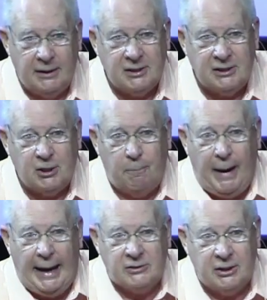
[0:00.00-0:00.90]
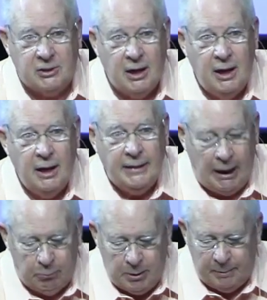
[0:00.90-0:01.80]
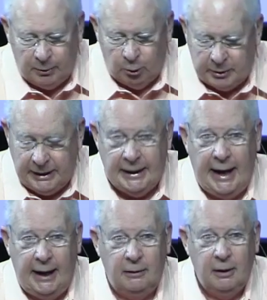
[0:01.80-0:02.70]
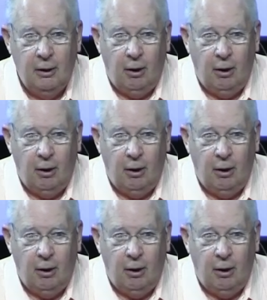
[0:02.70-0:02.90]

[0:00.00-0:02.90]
this is the passage that we've been looking at.